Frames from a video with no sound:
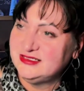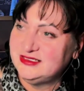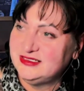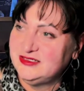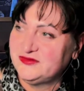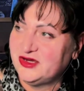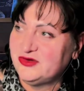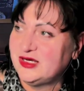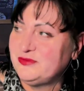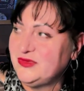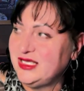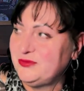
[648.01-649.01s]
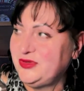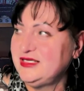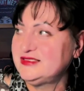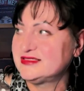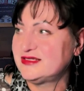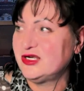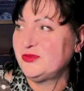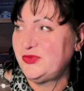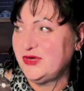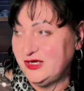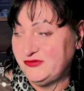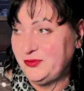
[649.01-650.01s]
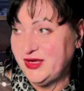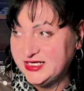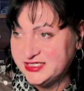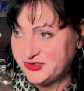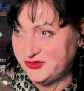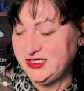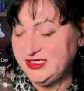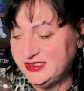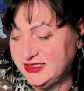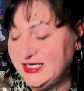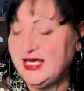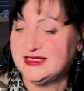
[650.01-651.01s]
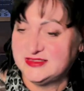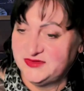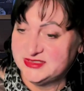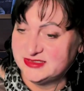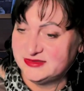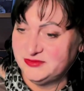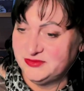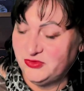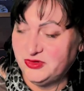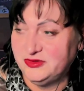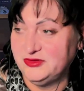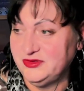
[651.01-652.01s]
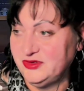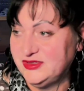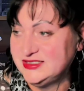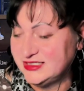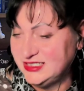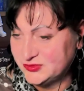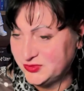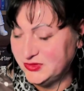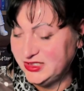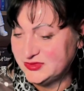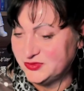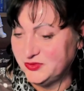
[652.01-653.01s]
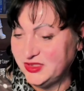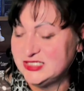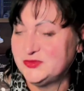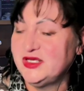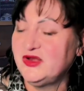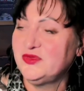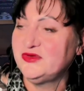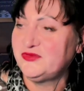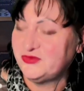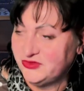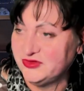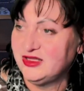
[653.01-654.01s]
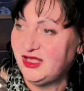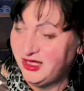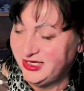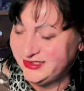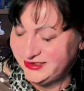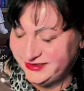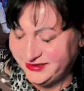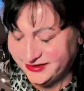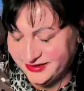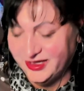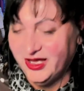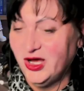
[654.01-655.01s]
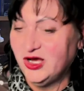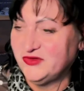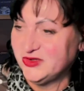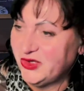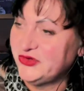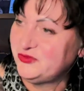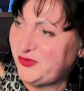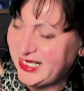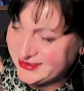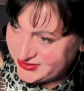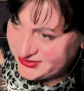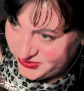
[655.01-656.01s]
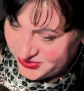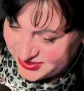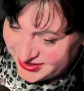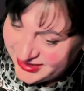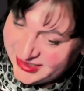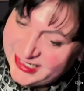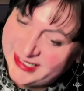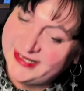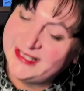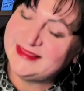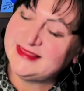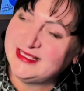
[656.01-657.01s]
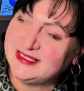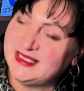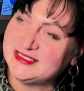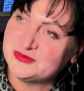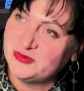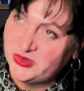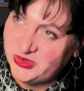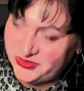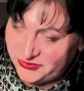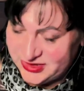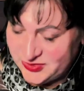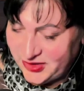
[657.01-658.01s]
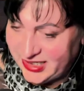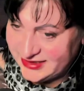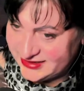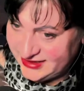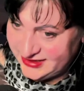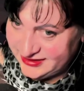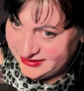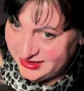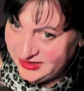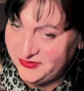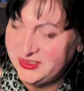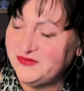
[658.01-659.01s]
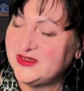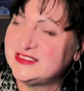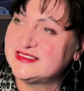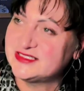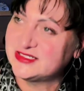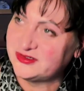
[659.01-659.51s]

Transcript: you've got to admit Peter's got a bit of a pedigree in activism. He's been on the front line of a lot of battles, and I think that's worth respecting, even if I disagree.